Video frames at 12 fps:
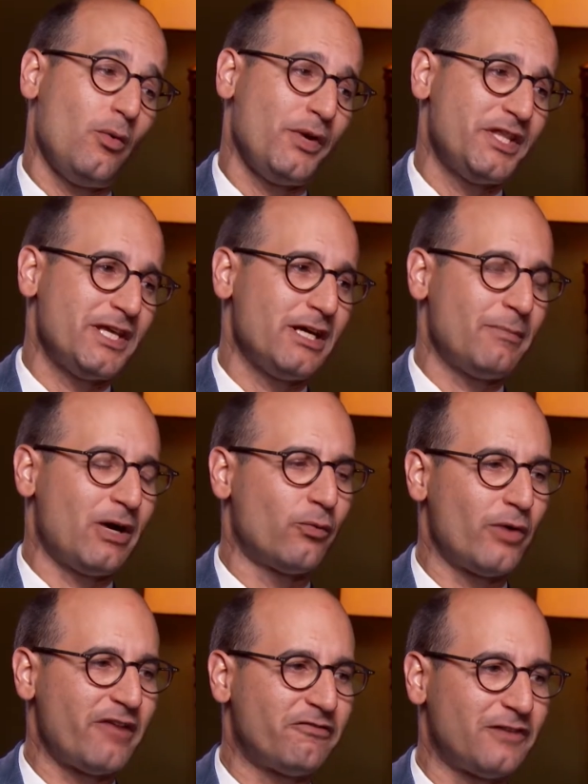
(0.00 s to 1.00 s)
when we think about
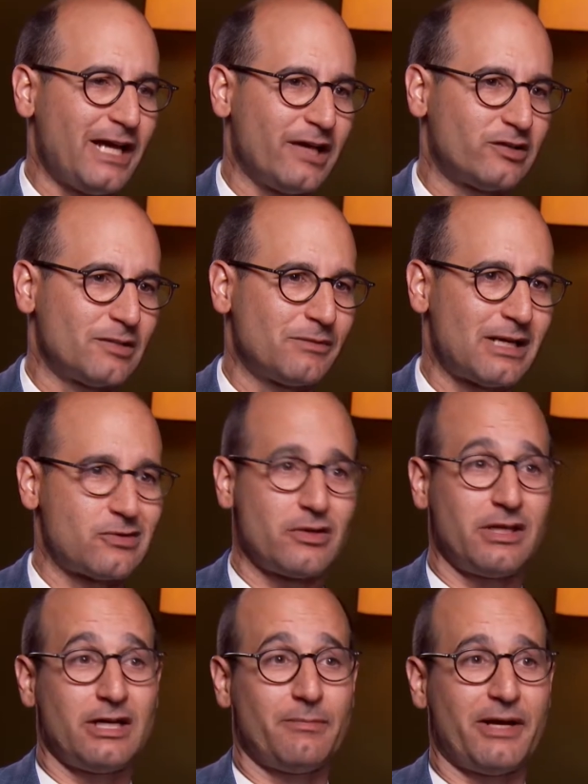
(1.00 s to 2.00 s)
red flags, sometimes we
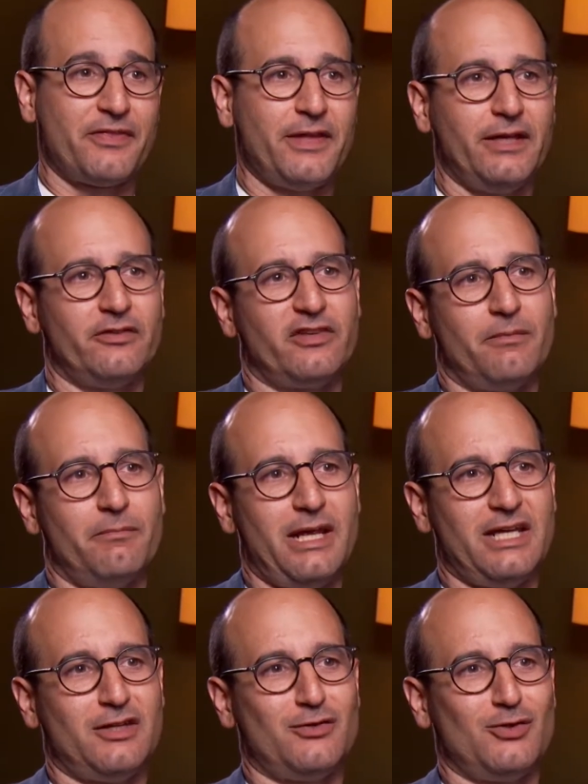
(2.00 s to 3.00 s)
think about things that
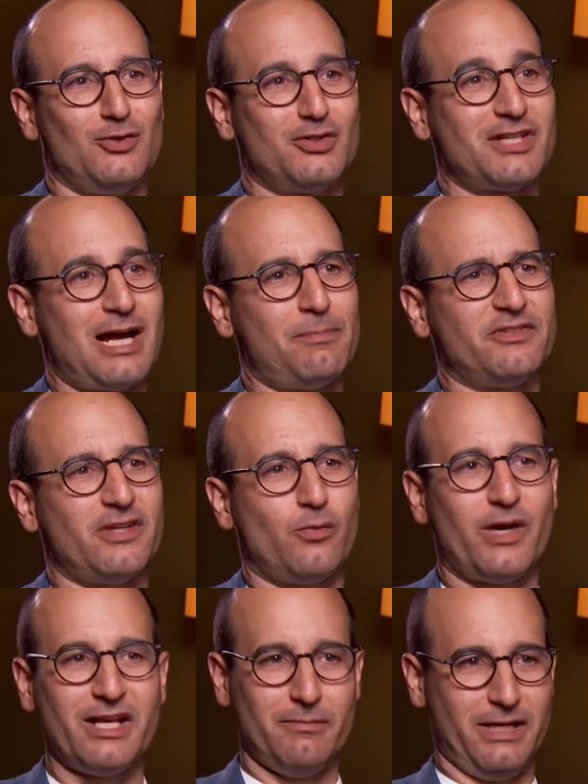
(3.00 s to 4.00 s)
make you stop and say,
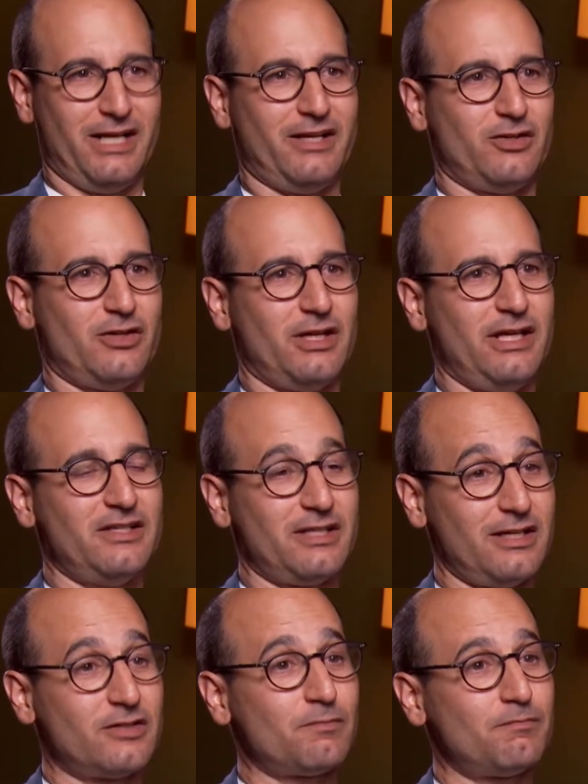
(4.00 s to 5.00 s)
wait a minute, is
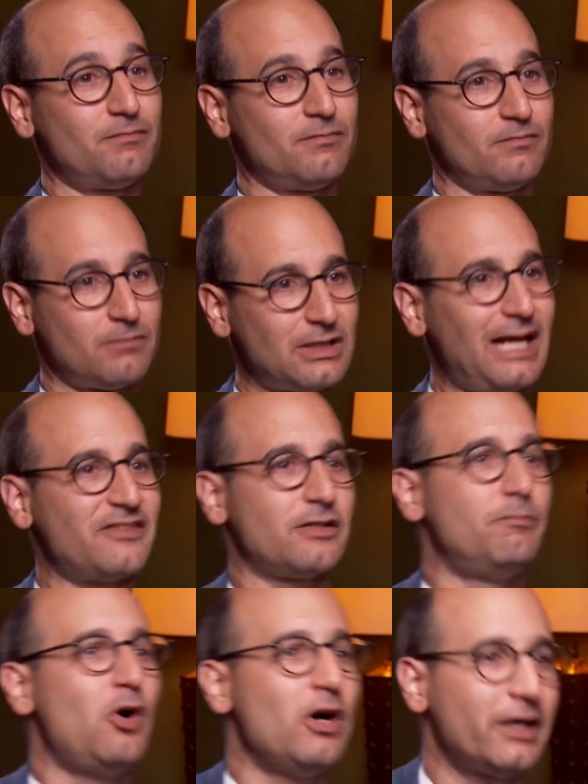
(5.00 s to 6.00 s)
this
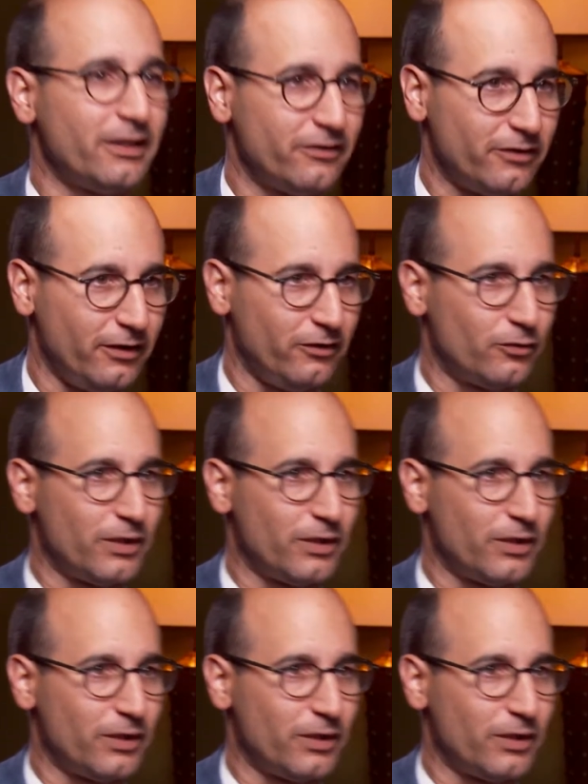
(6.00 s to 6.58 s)
classic Parkinson's,